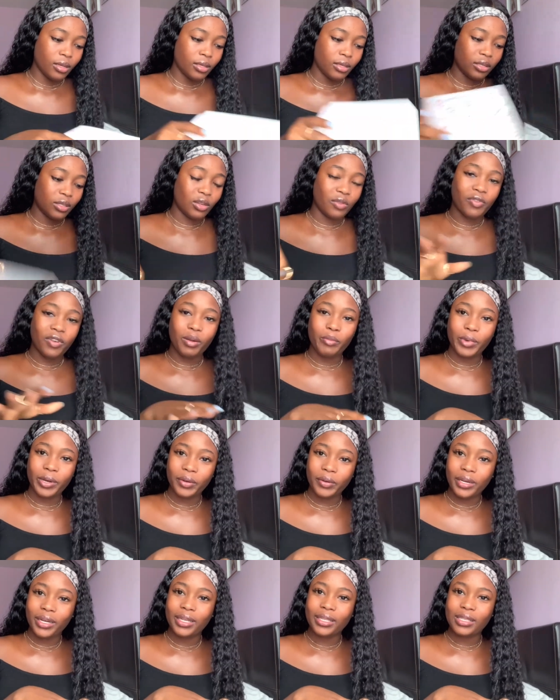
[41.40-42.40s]
So from when
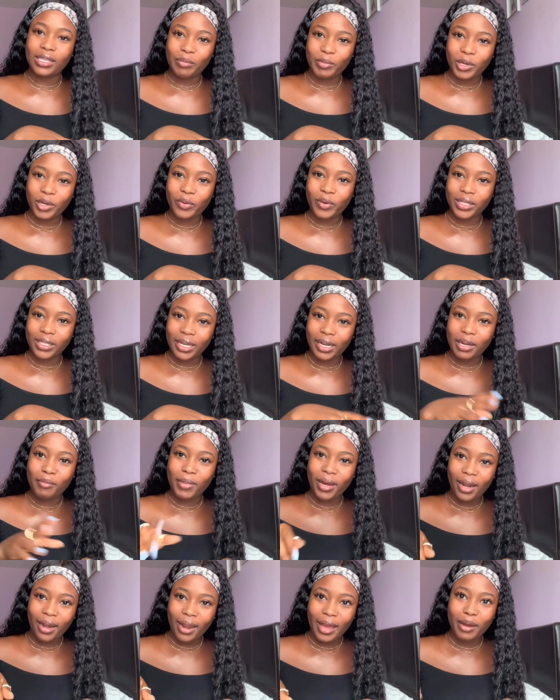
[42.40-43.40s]
only December the question them
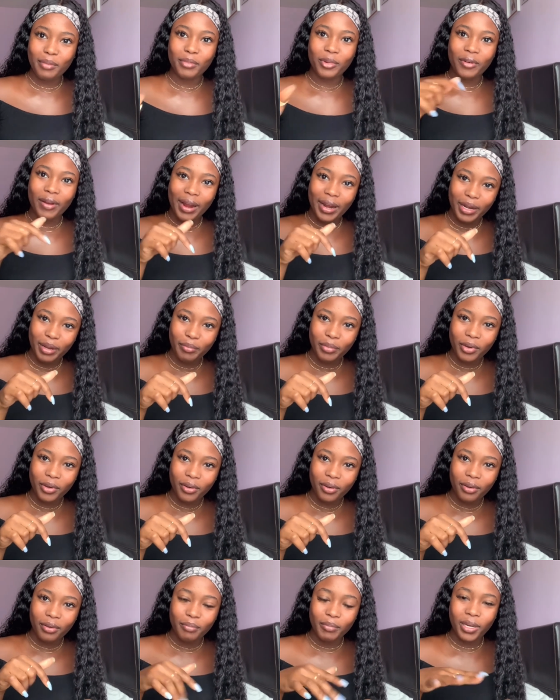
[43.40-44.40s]
online, I write them
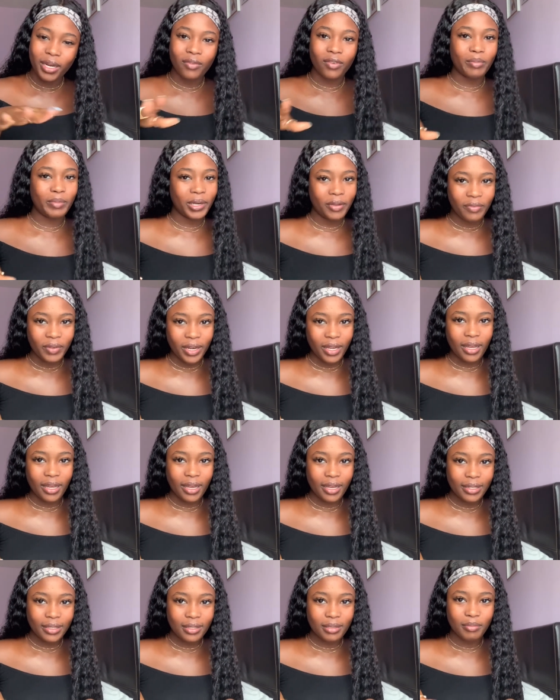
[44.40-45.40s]
down. I never made the video
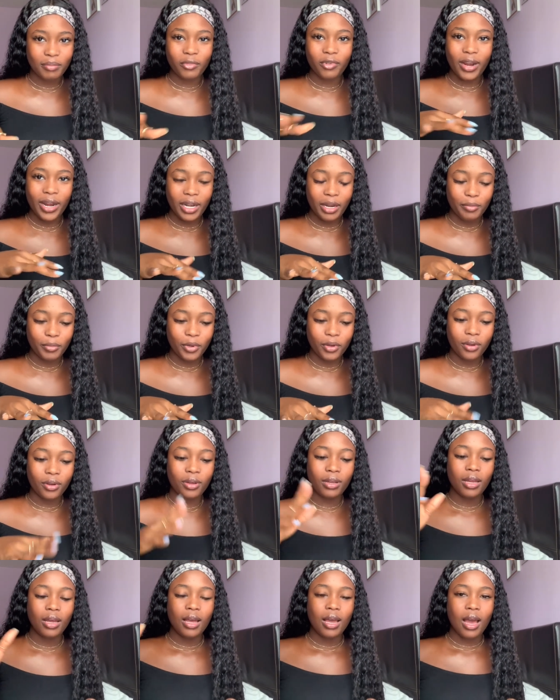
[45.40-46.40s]
yet, I write them down,
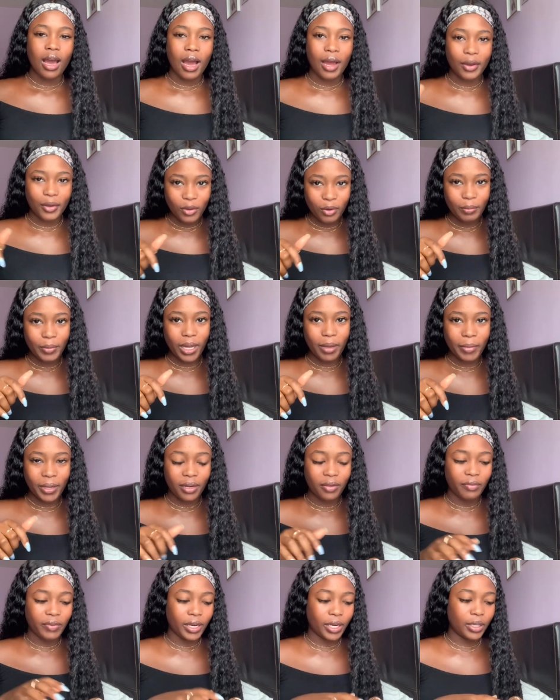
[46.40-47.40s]
and now I made the
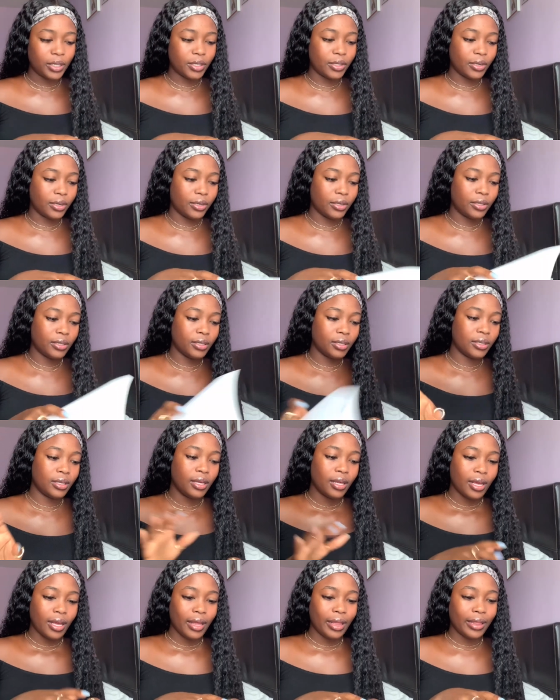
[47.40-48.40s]
video, so
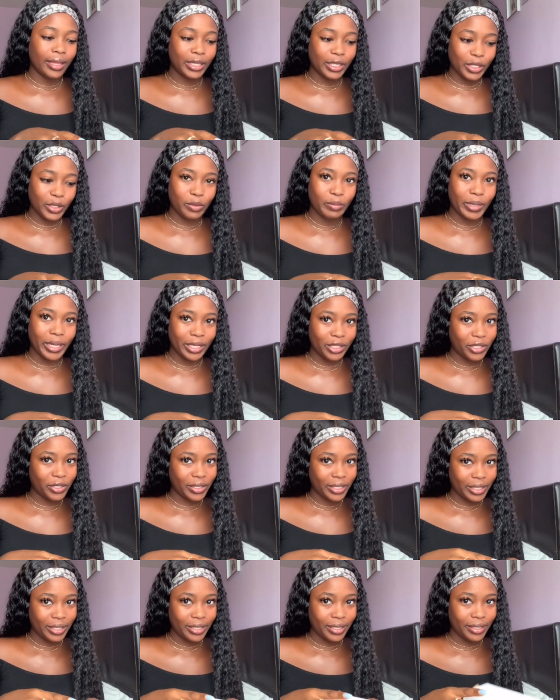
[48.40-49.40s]
this should be
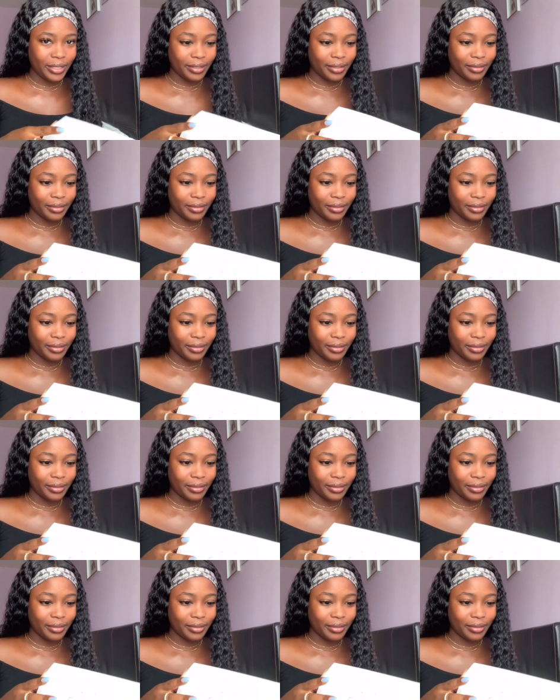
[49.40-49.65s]
interesting.